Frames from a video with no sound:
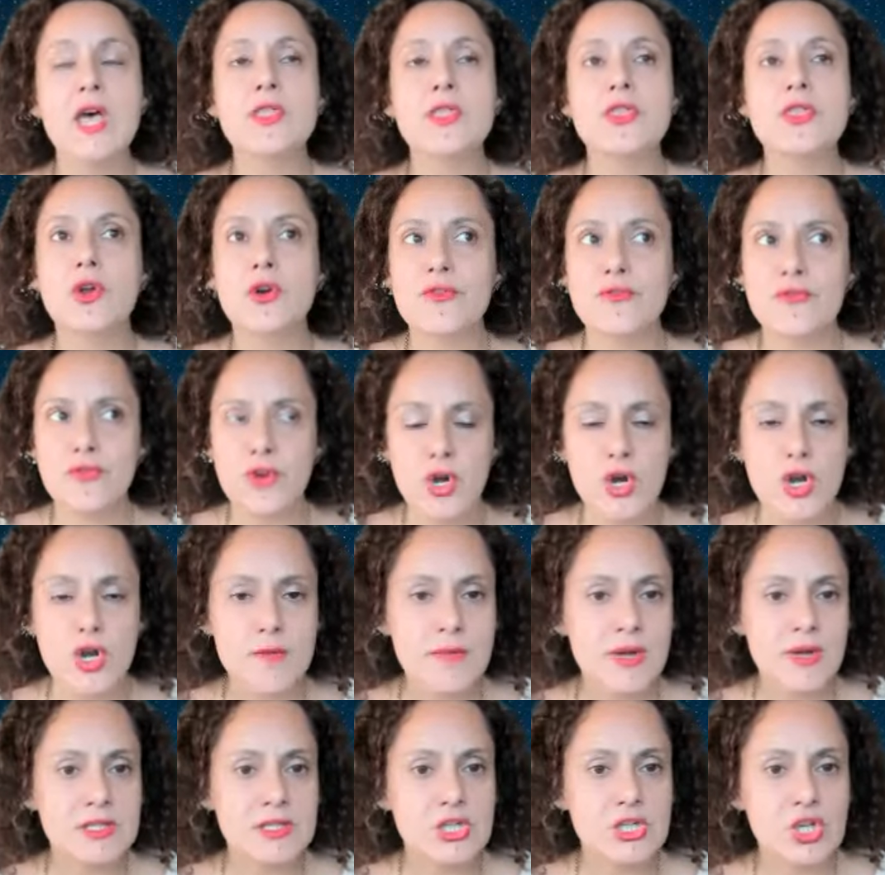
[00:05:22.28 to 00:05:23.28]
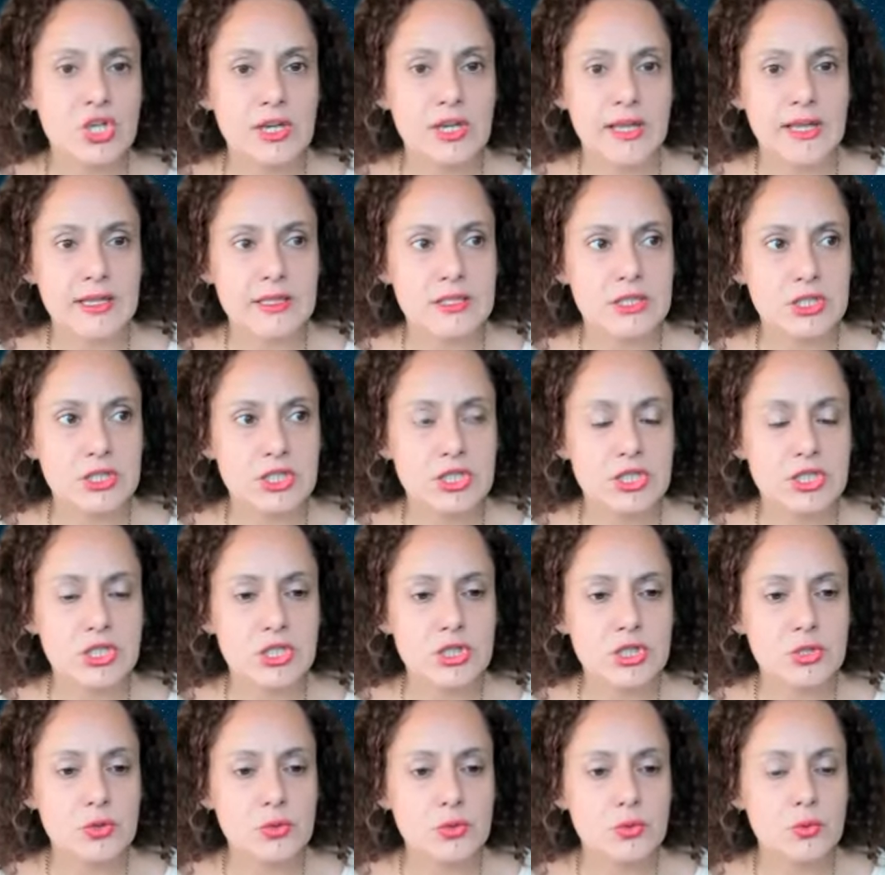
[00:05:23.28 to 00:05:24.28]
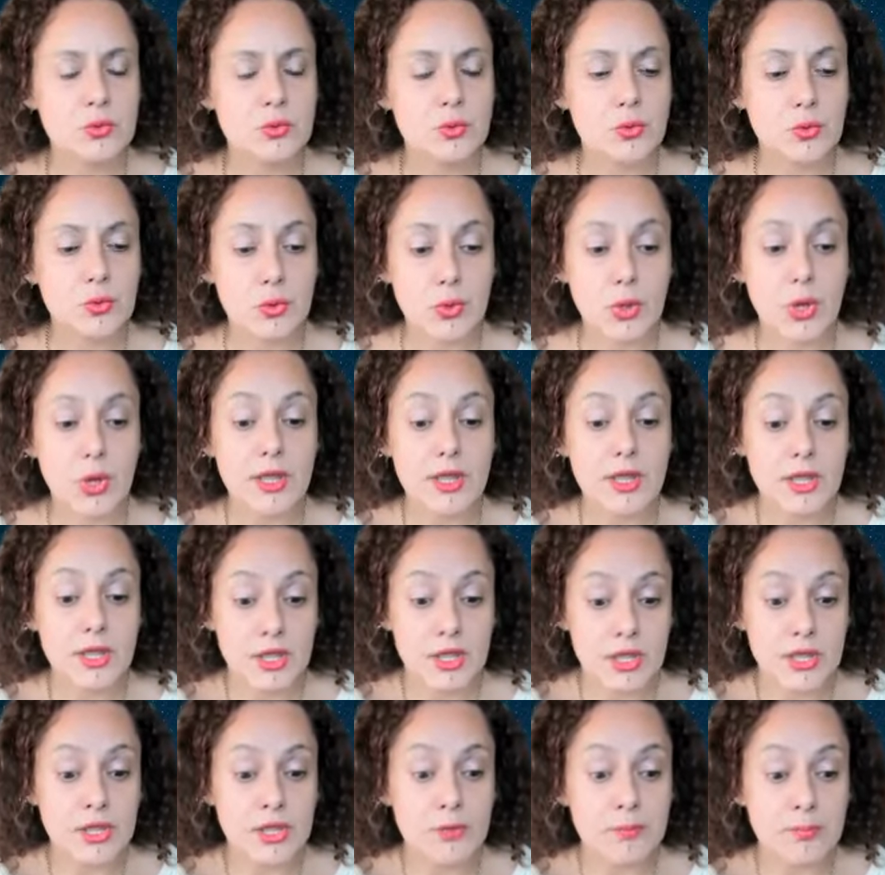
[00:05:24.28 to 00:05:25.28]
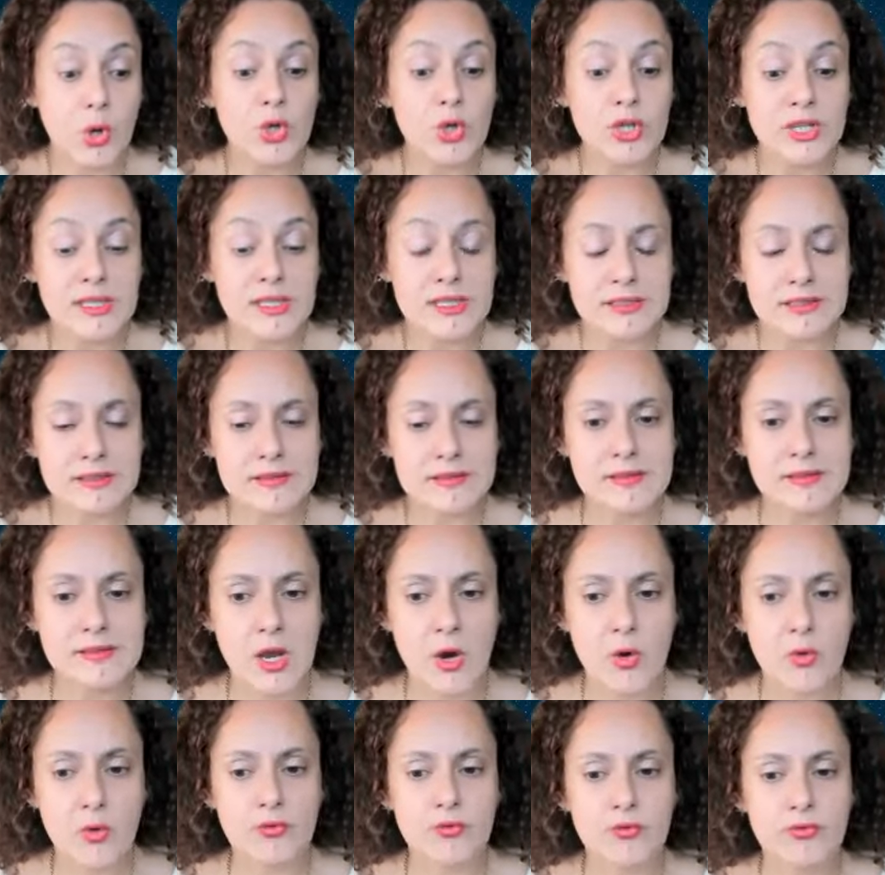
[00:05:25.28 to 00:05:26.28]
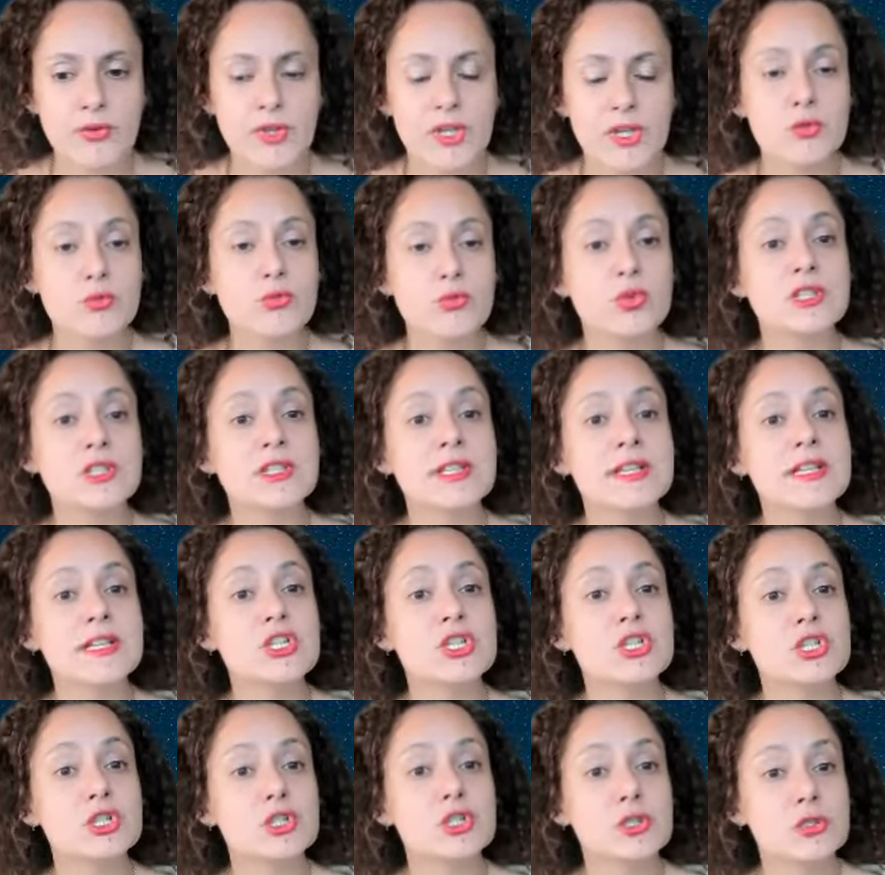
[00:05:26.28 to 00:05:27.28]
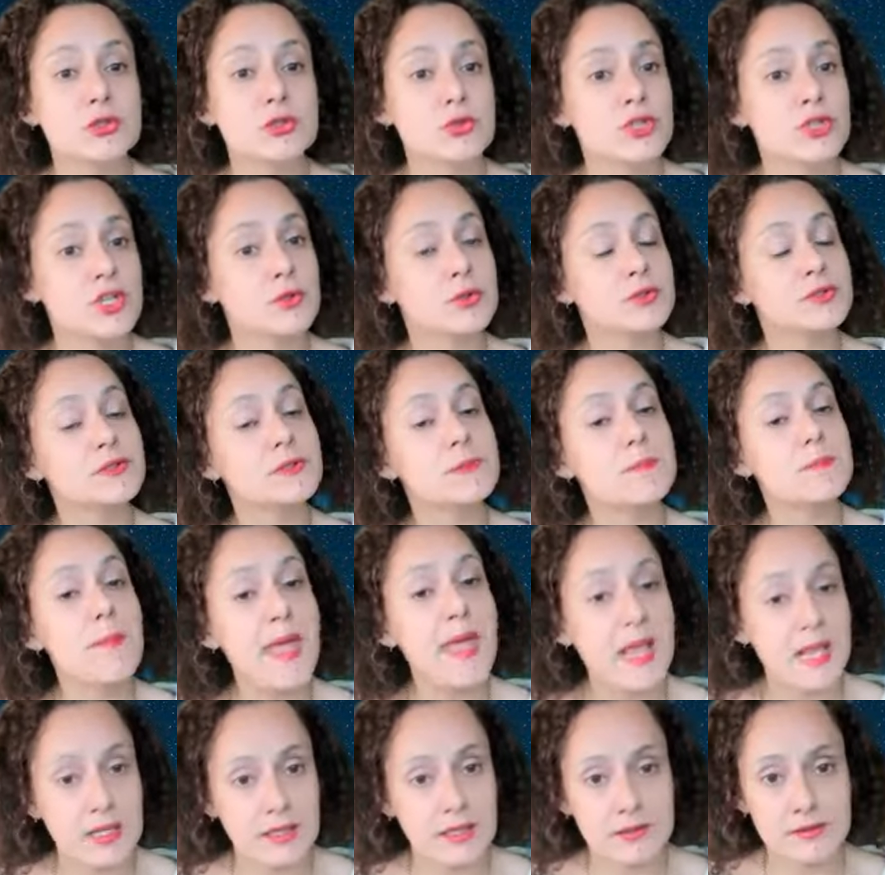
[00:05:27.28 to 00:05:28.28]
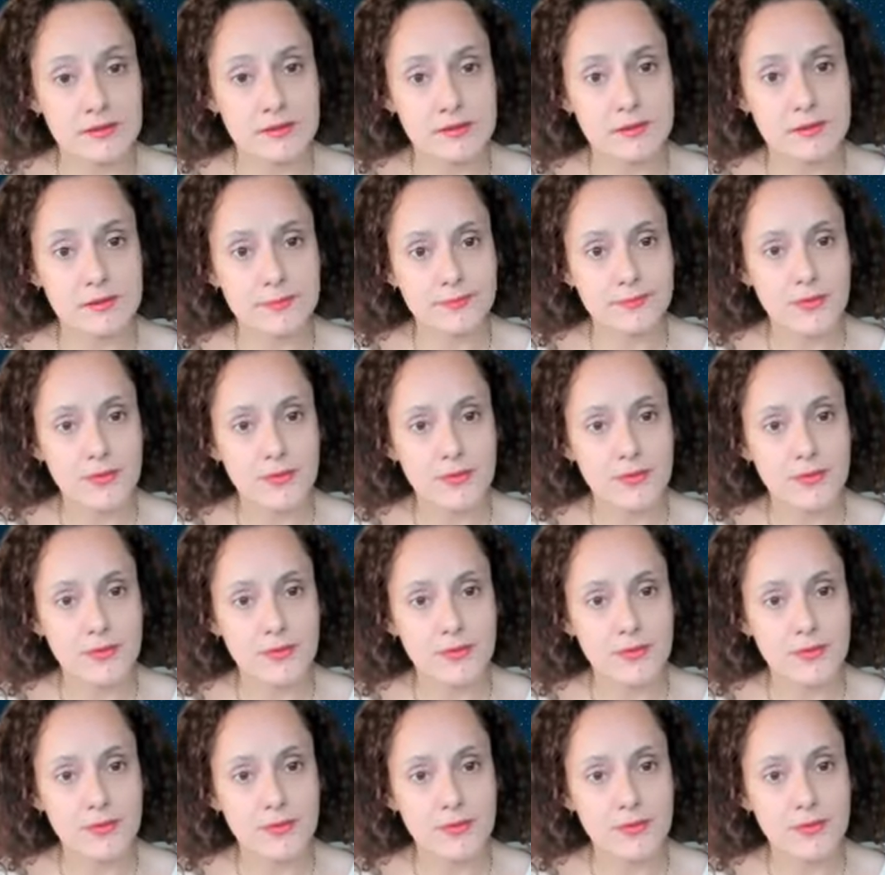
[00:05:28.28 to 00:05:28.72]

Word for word: They're very much connected to the body itself in relation to their space.